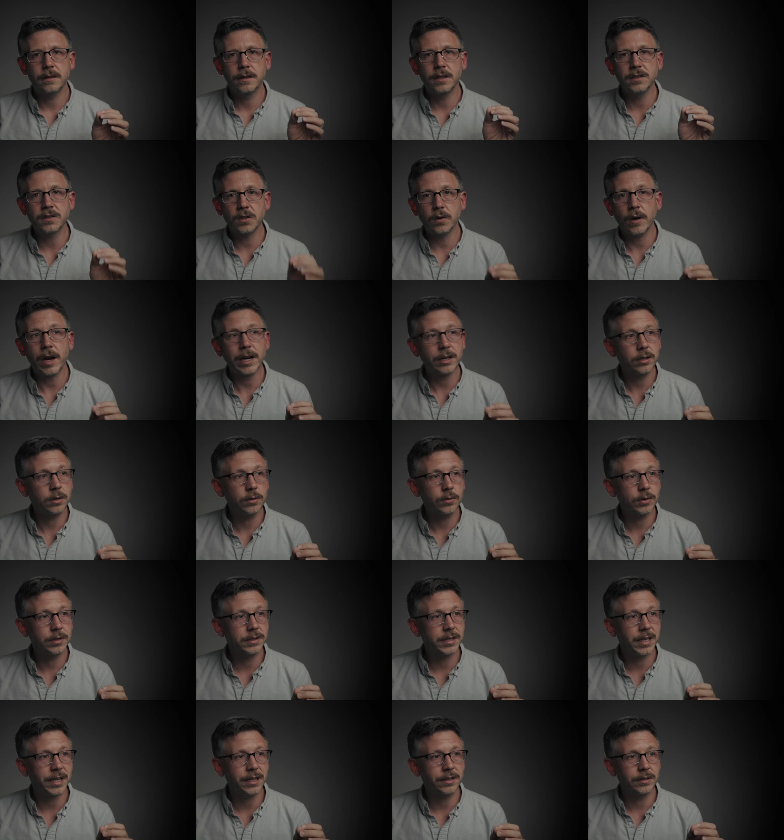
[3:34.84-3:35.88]
This
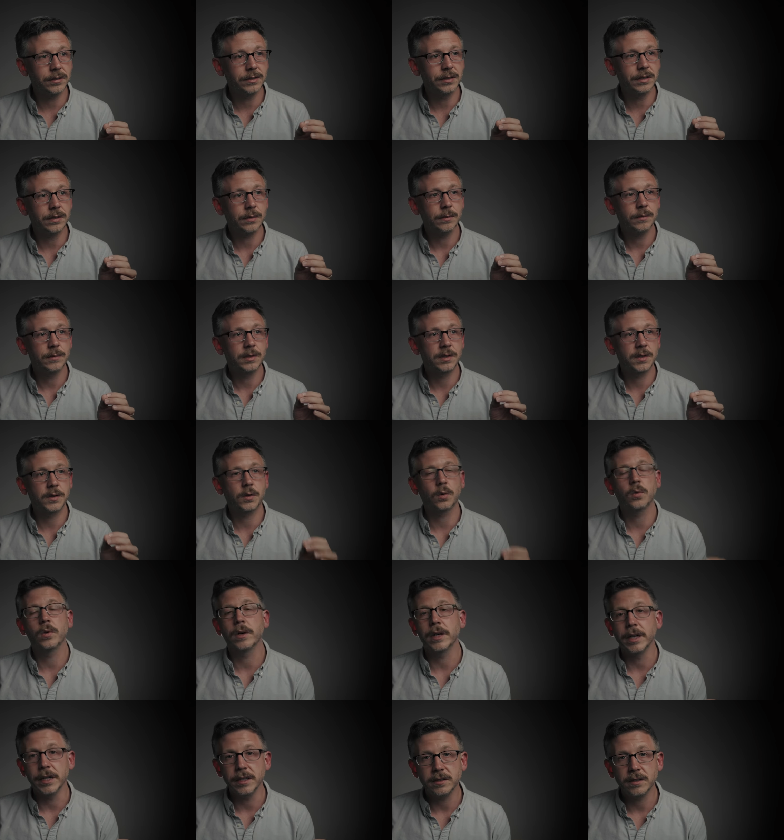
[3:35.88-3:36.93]
craquelure tells
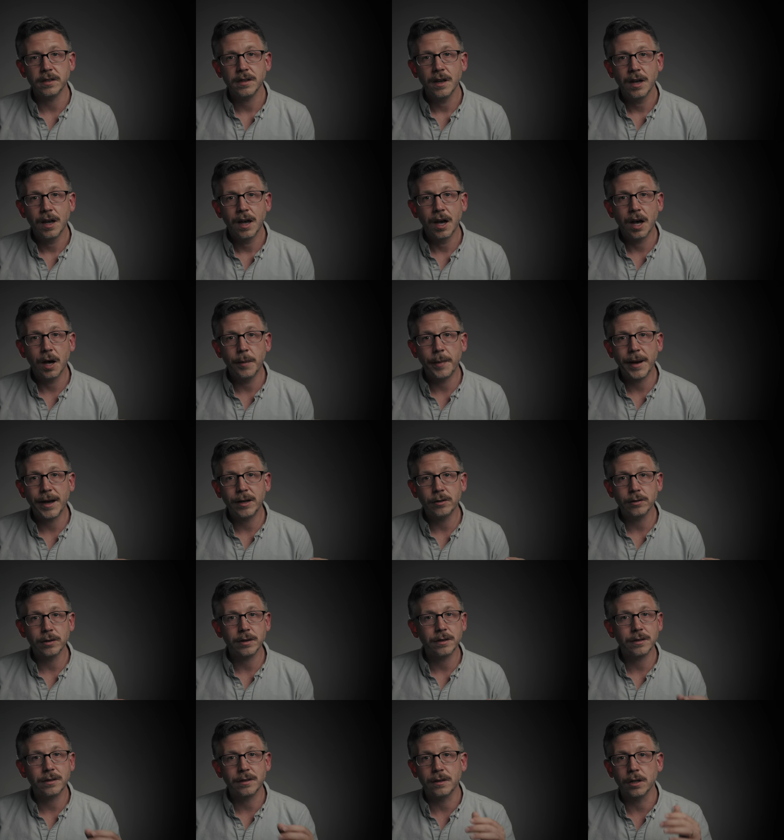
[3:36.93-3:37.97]
stories about
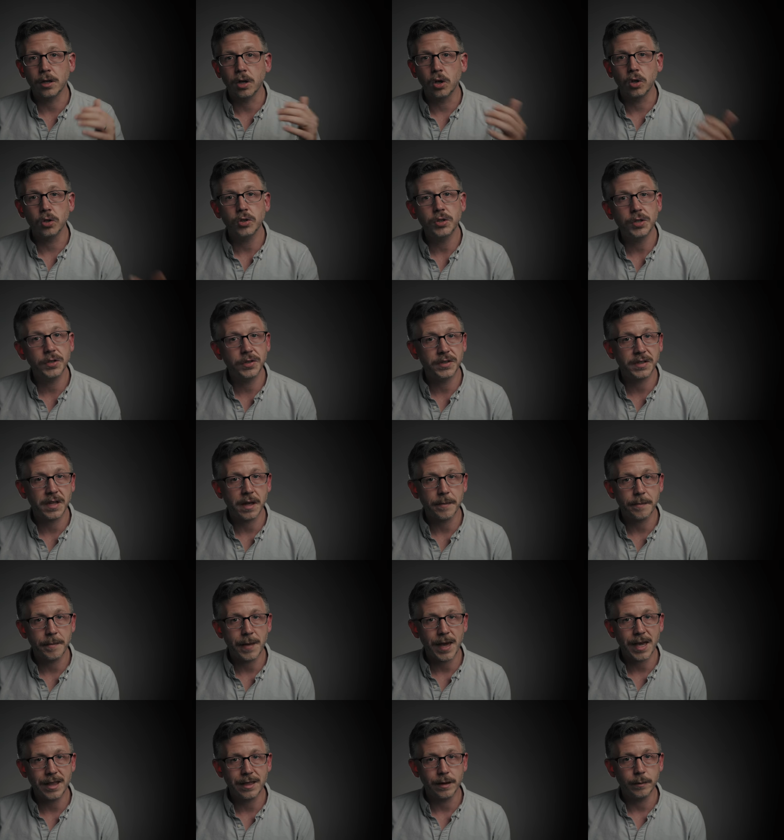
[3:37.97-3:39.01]
the cultures that
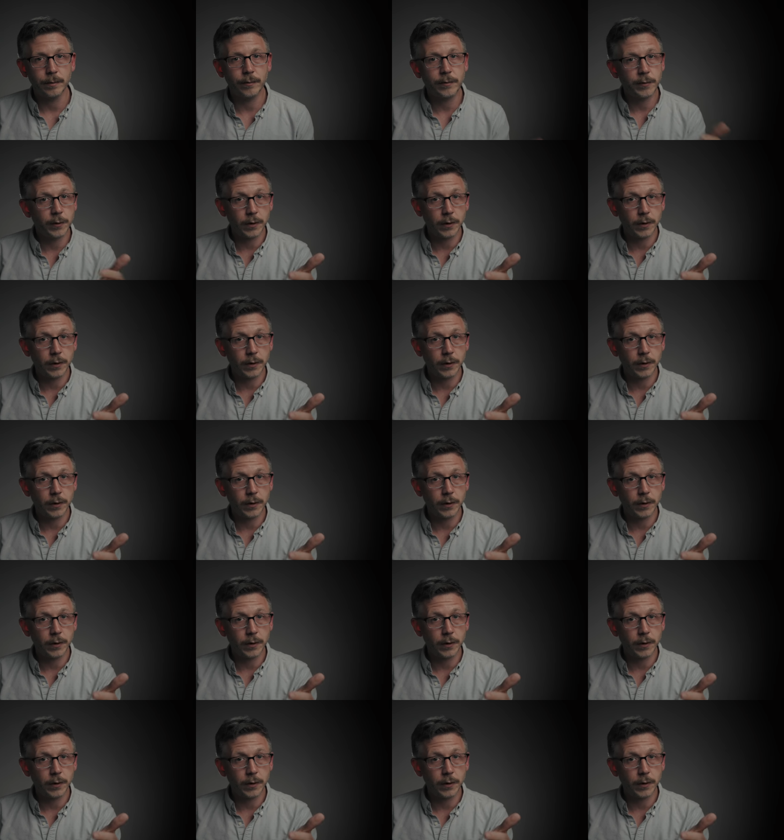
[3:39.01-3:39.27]
made them.